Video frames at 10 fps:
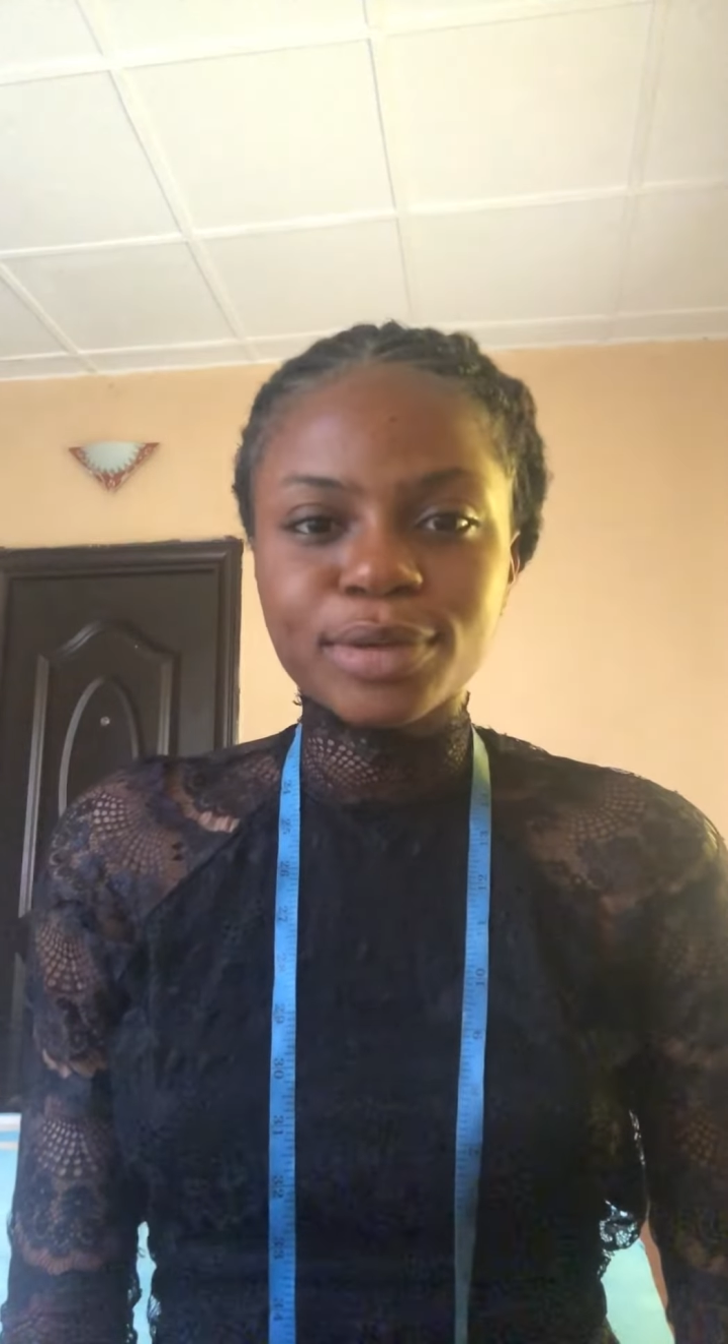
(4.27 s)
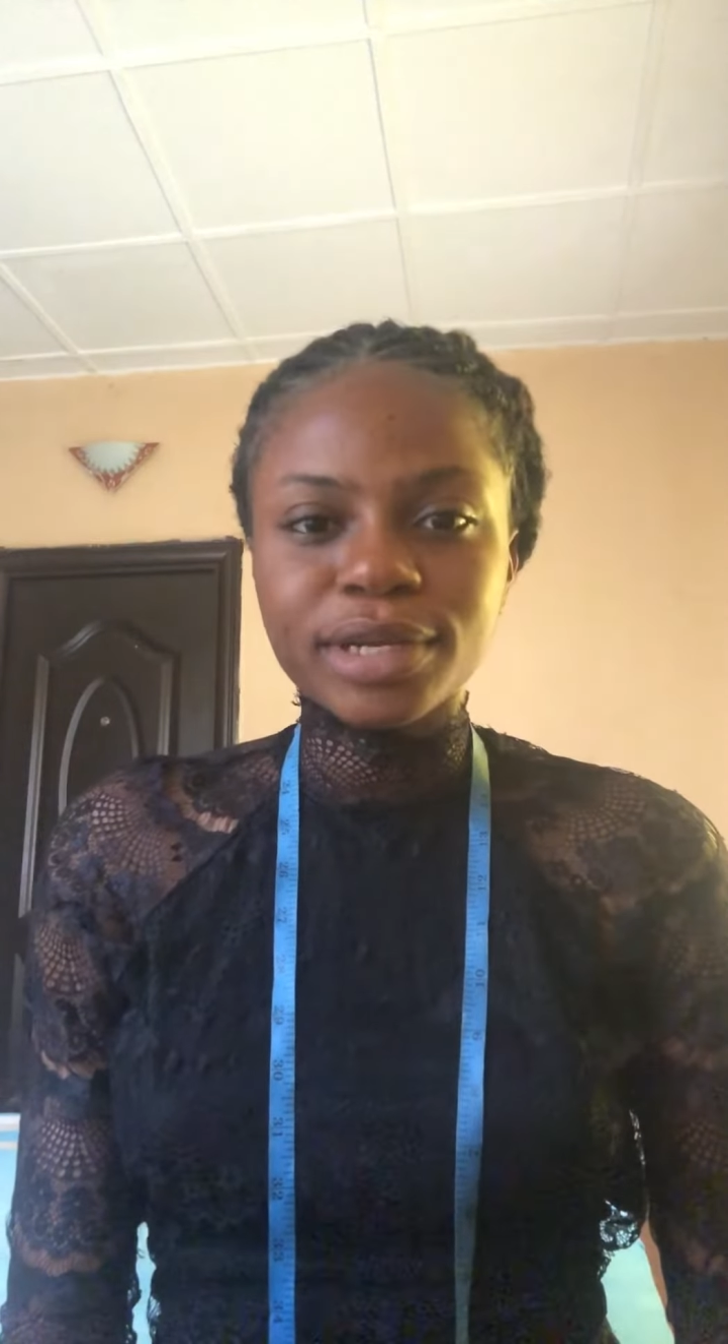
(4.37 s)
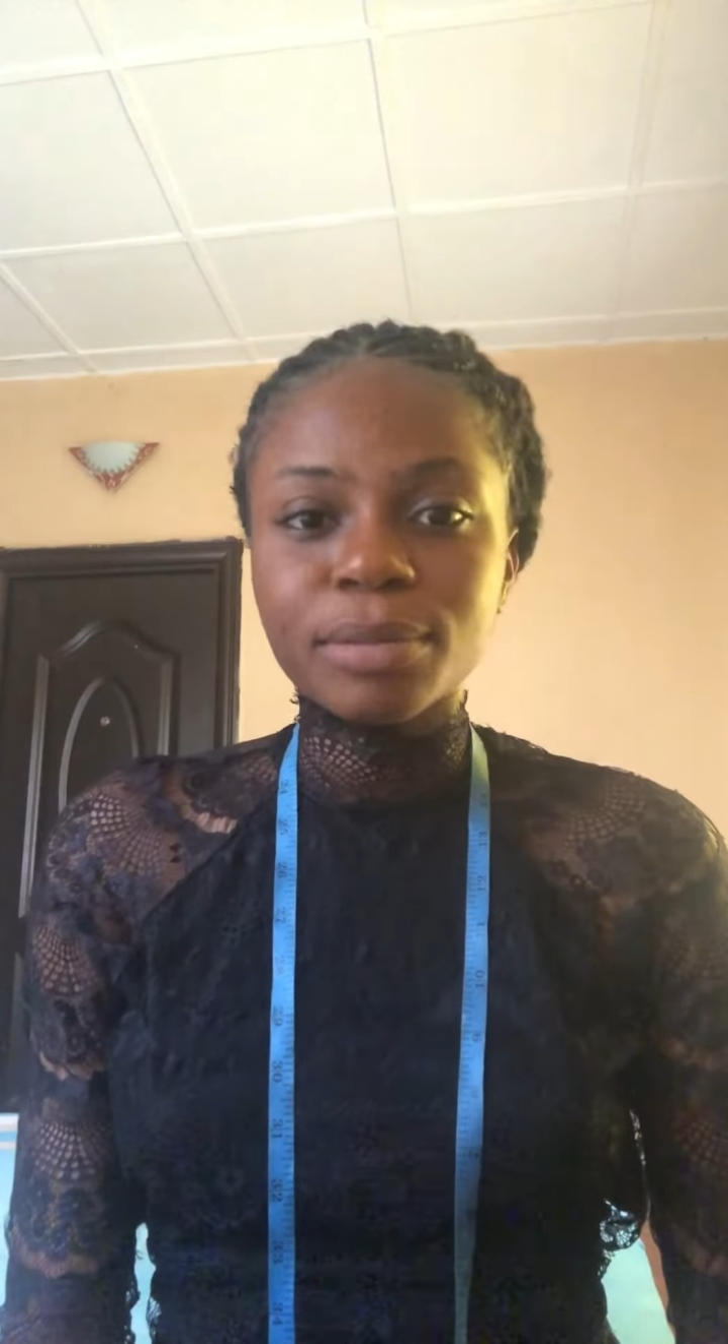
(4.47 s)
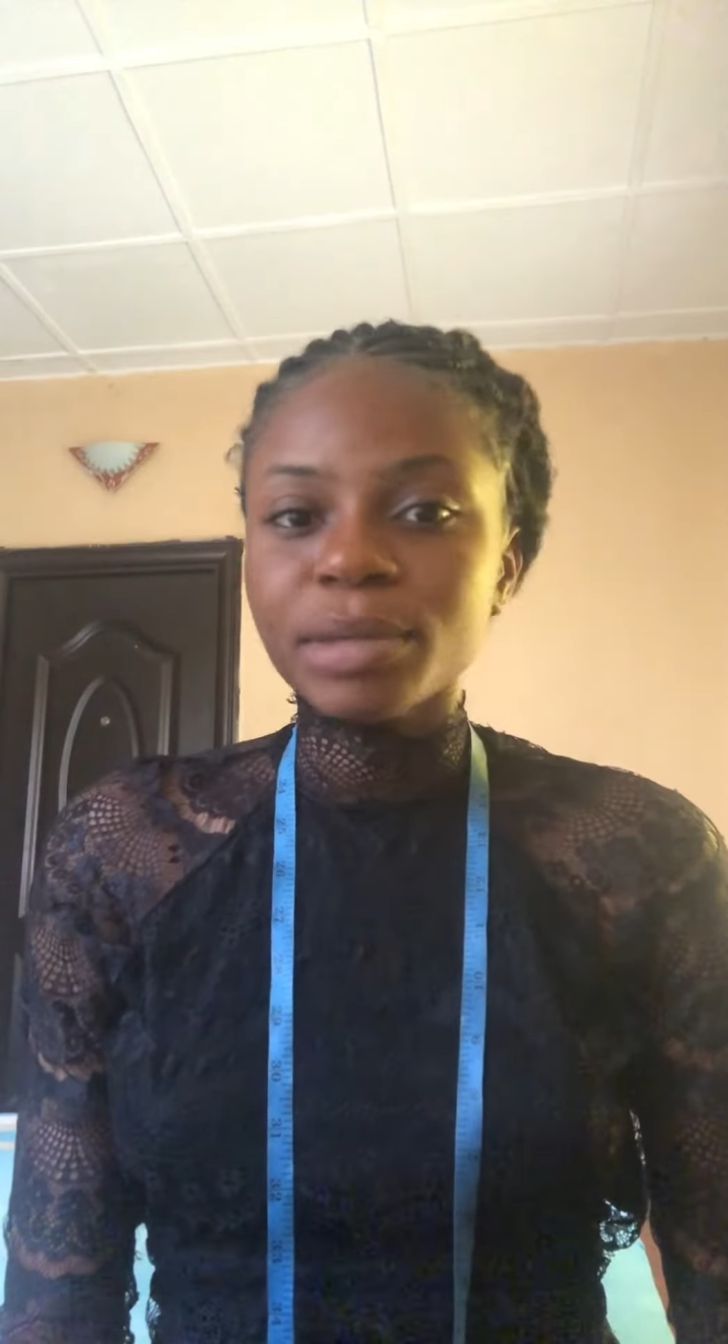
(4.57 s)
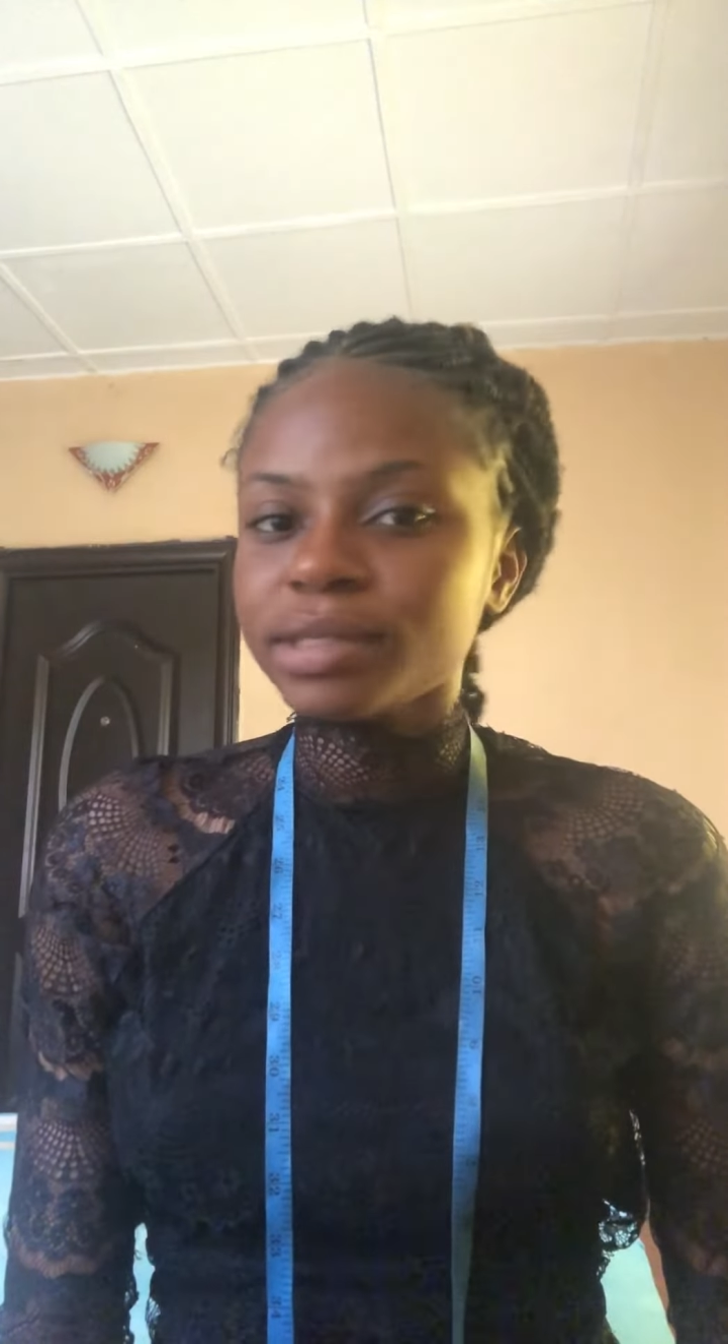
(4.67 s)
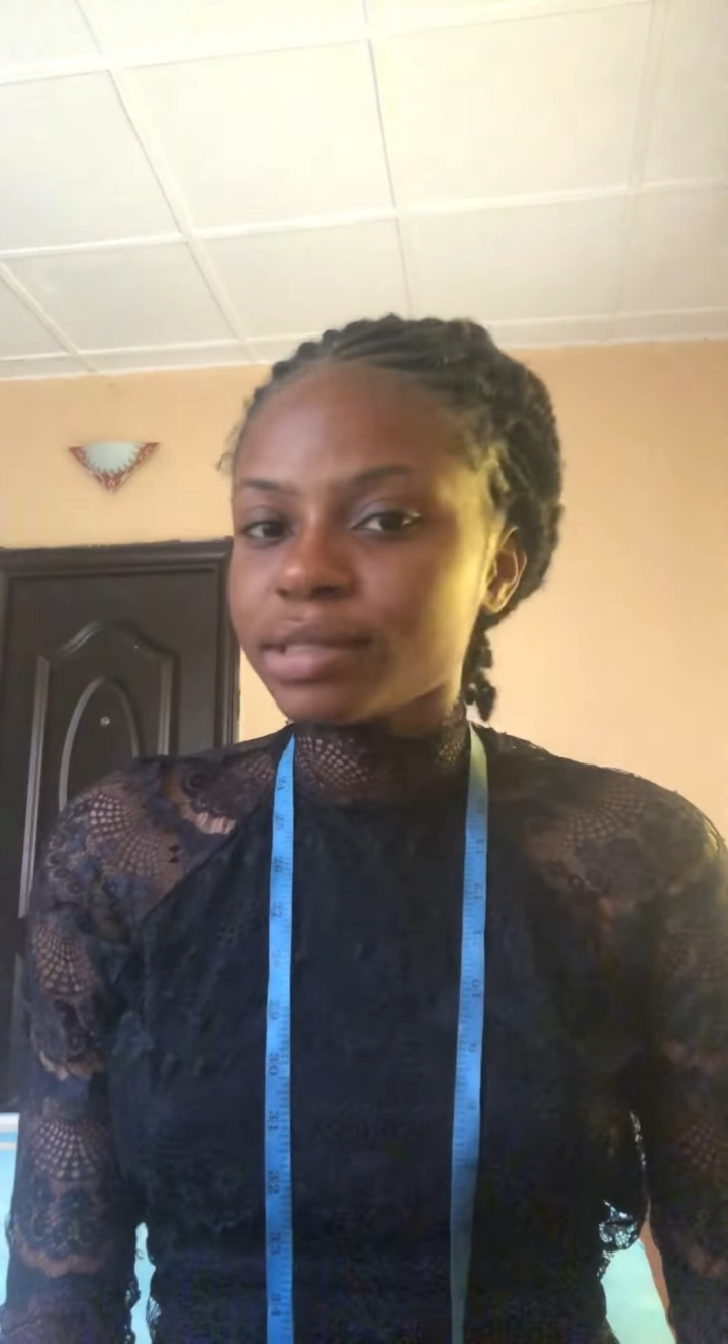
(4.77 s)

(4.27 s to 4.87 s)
that makes the